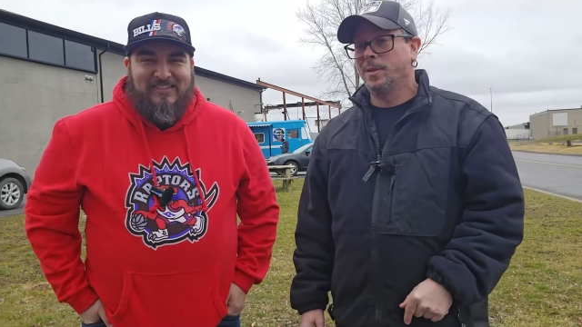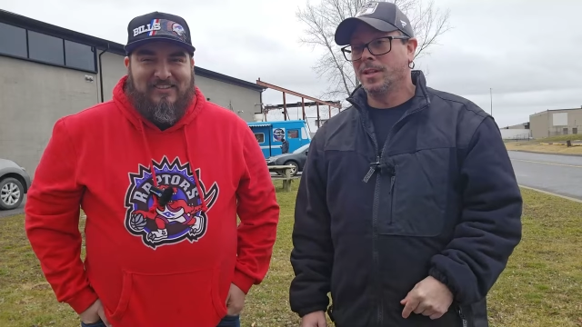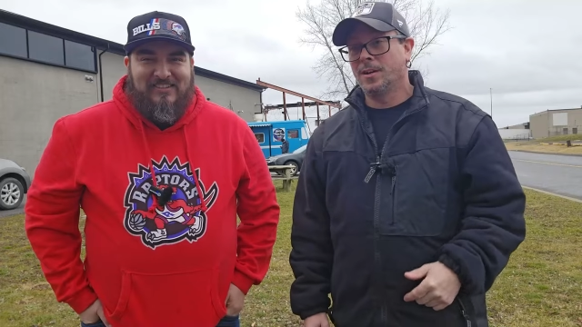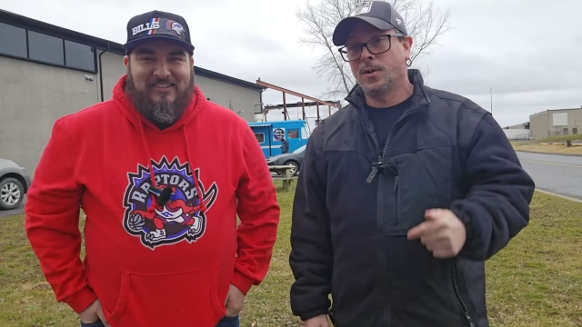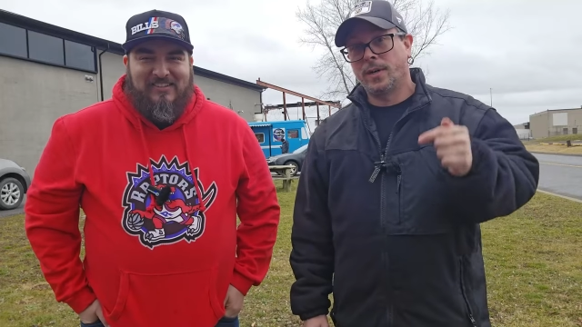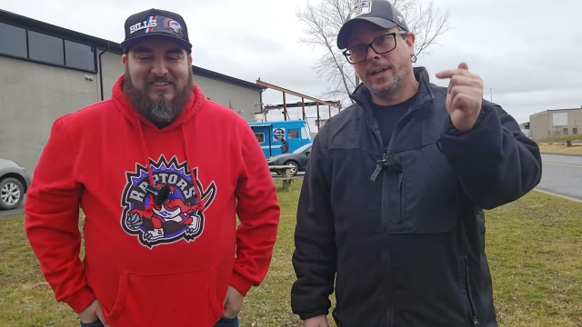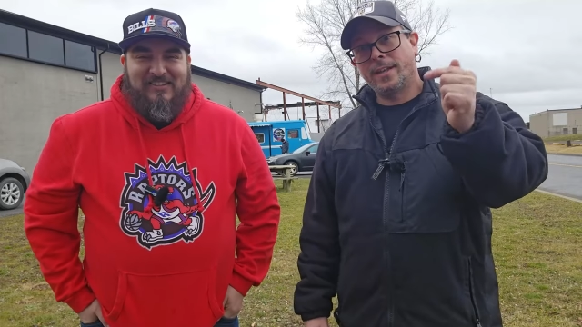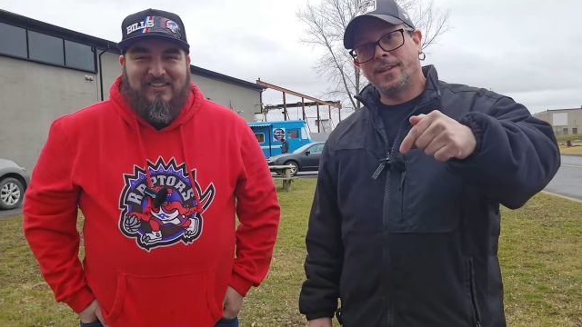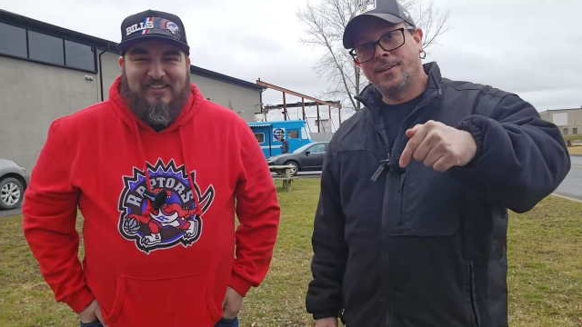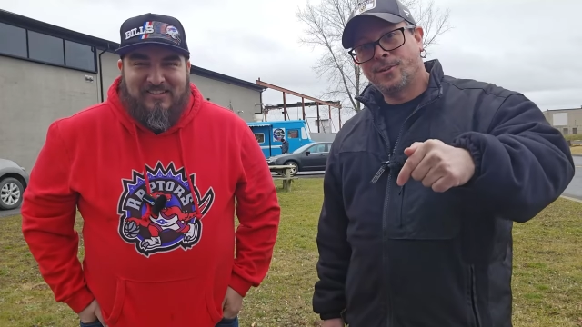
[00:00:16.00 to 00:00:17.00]
Speaker 1: below
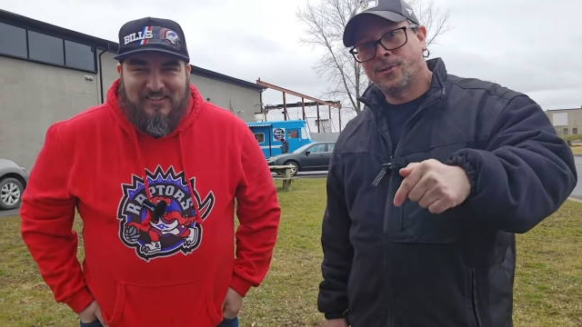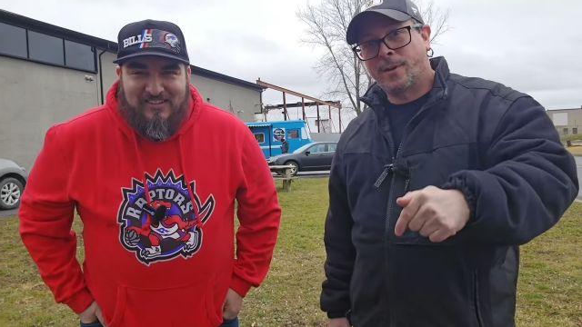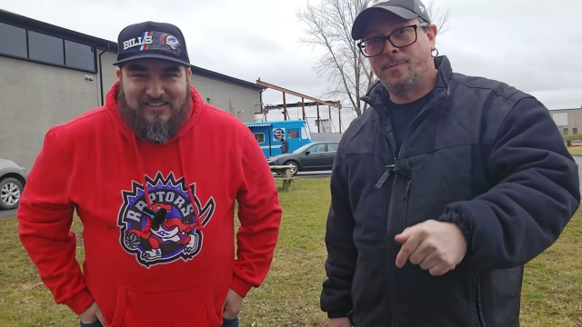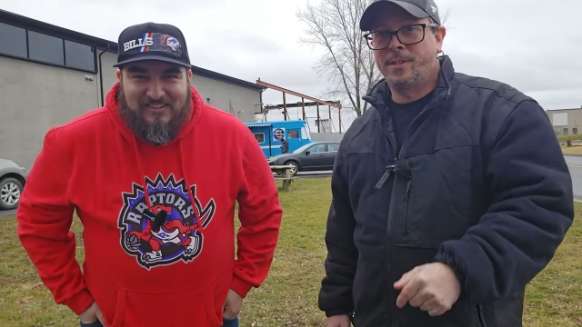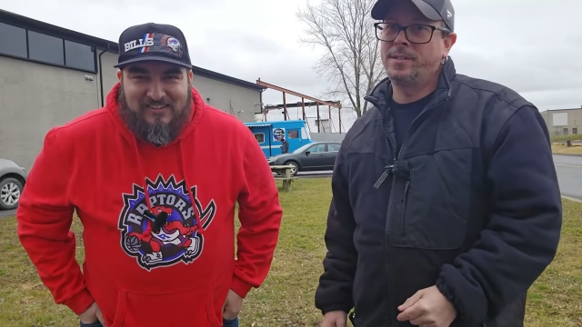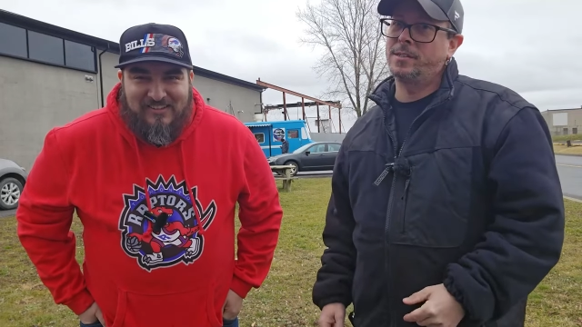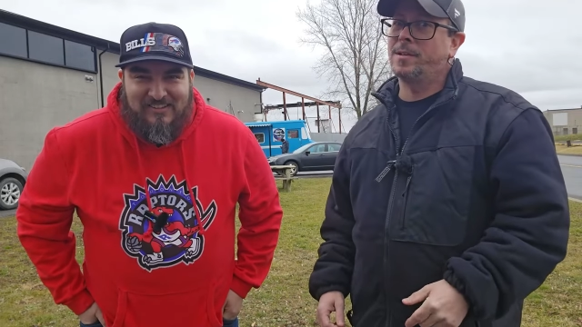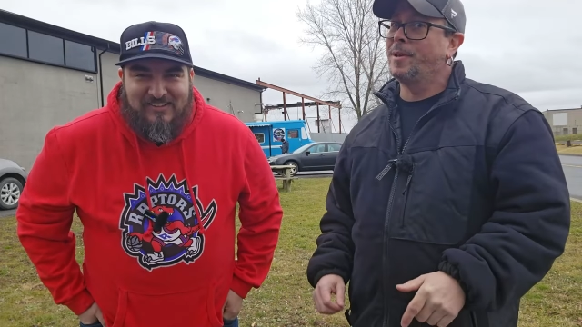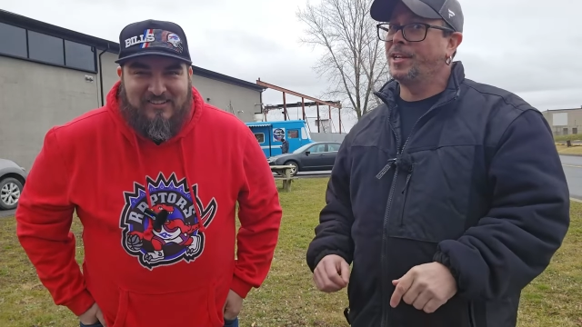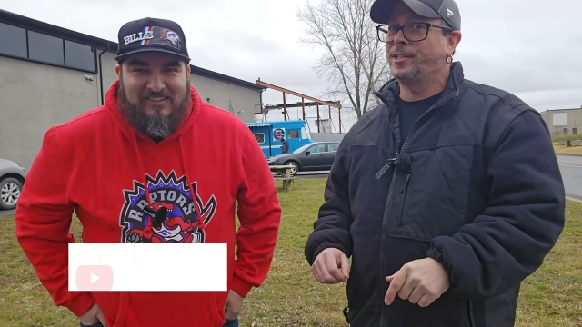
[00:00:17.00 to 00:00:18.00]
in the description just
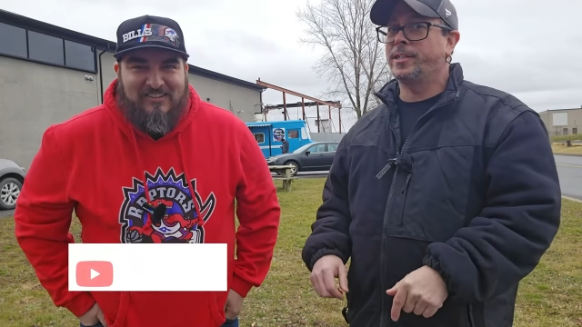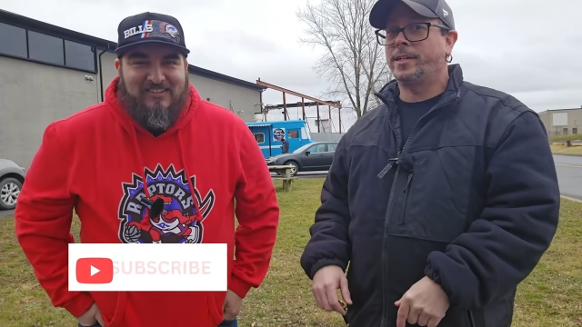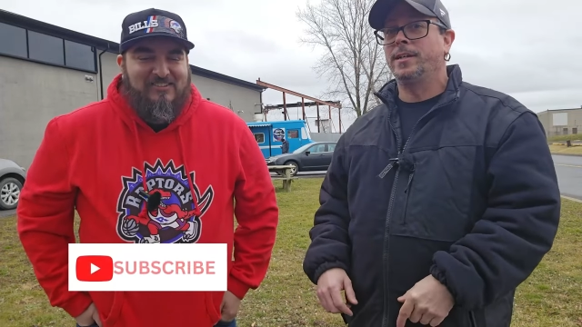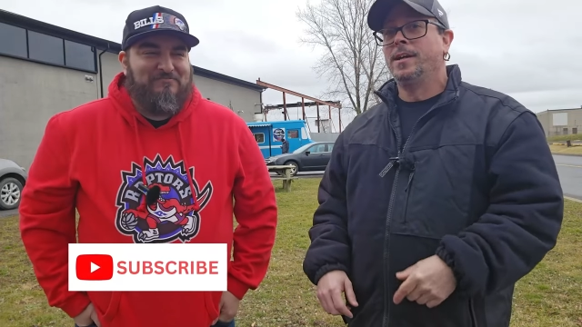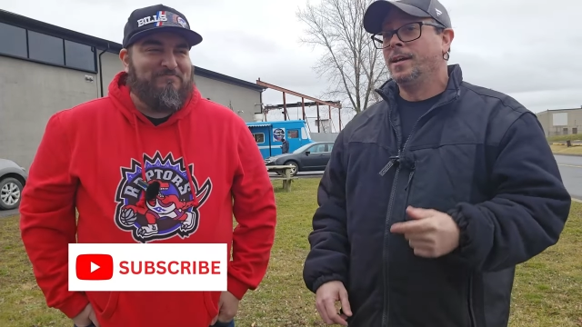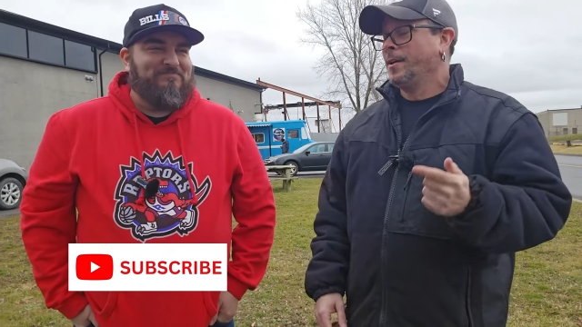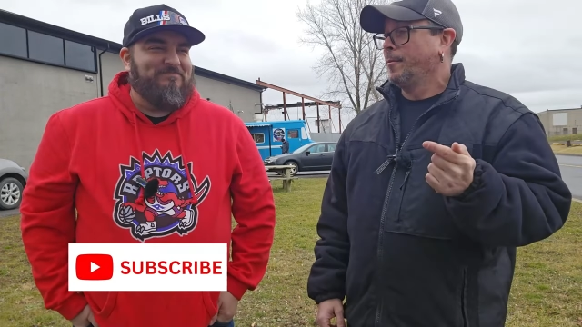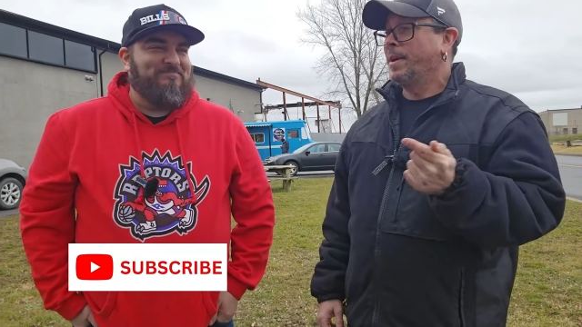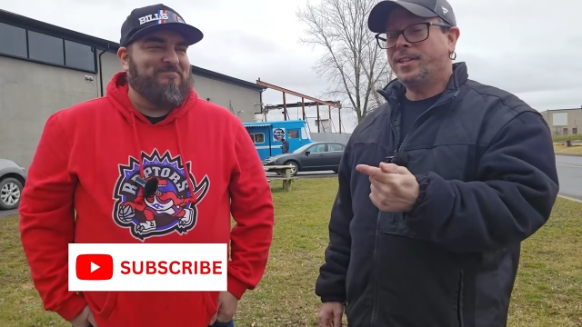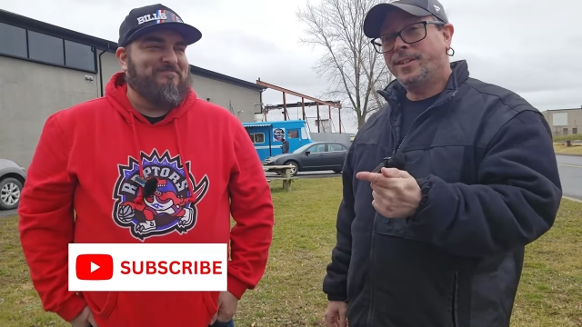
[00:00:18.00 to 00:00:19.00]
to make sure.
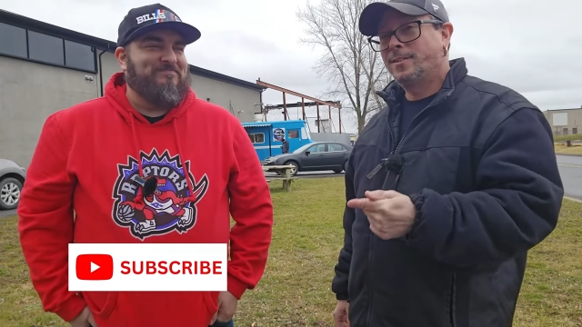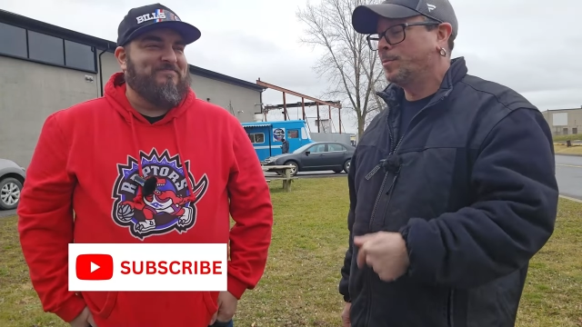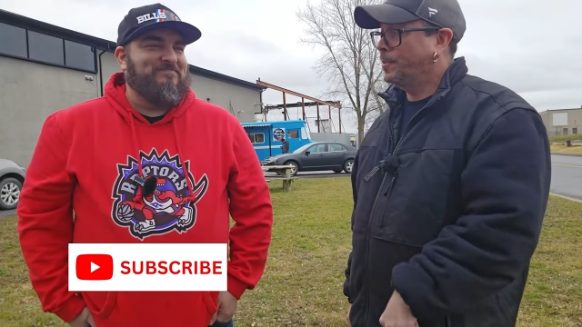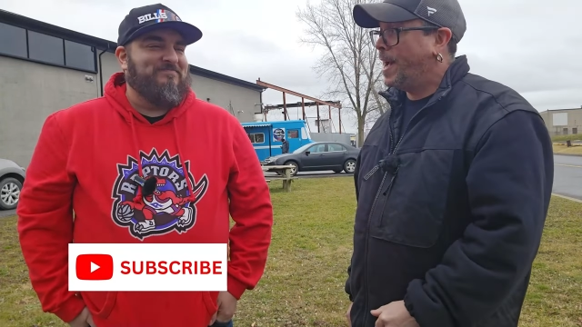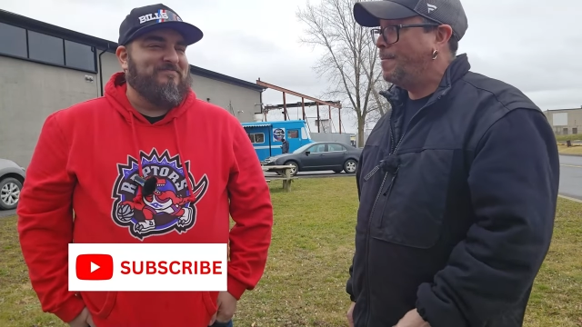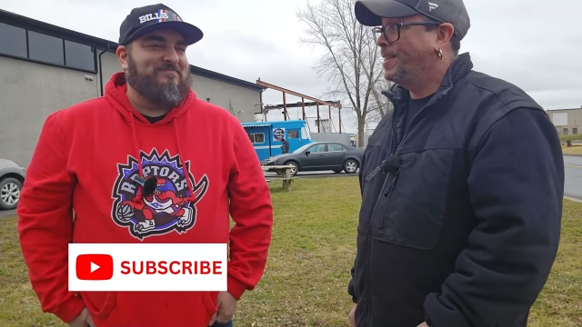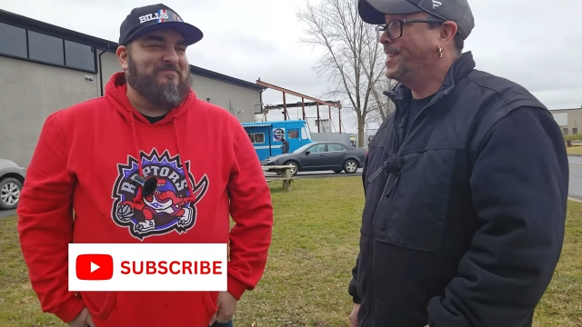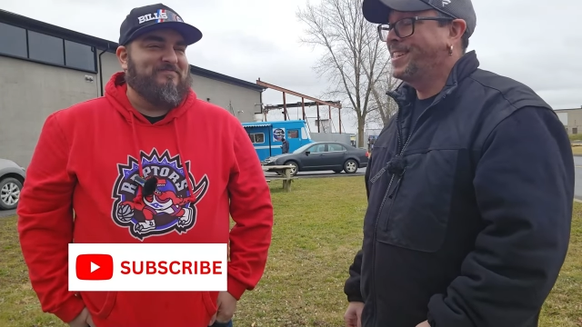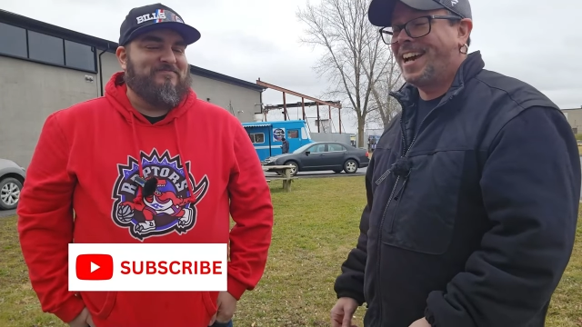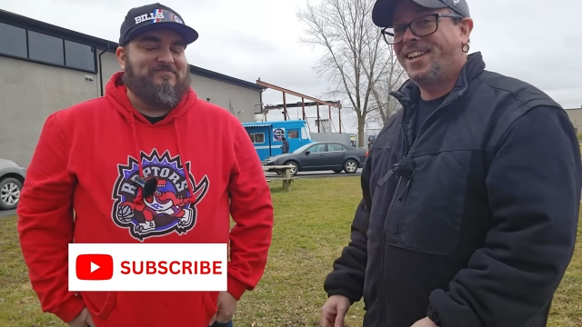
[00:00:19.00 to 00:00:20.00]
Make sure you subscribe to
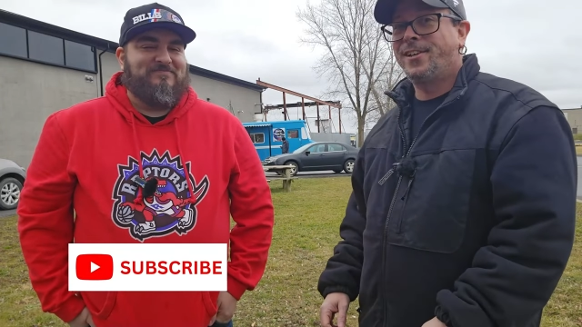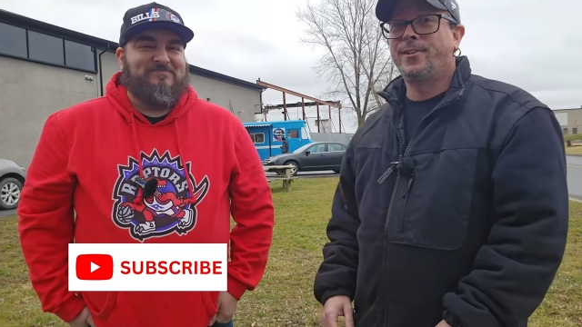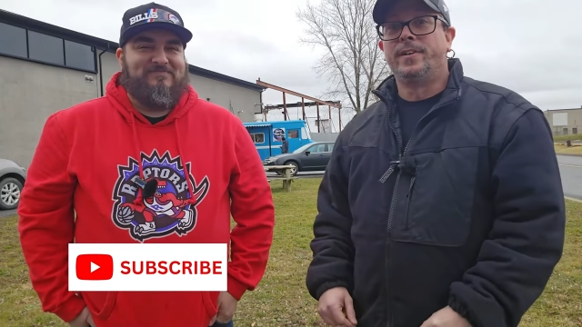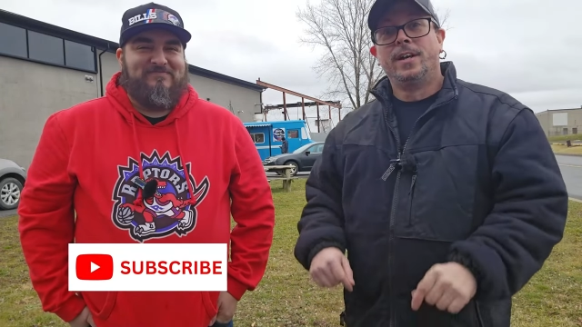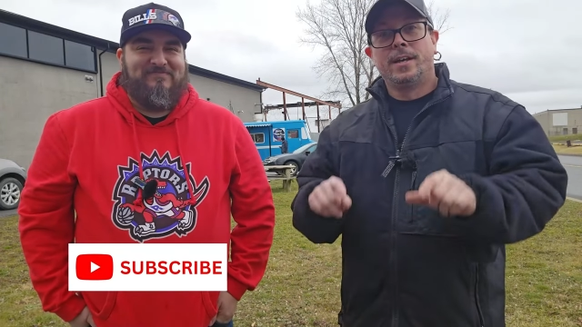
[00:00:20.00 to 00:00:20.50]
this guy too.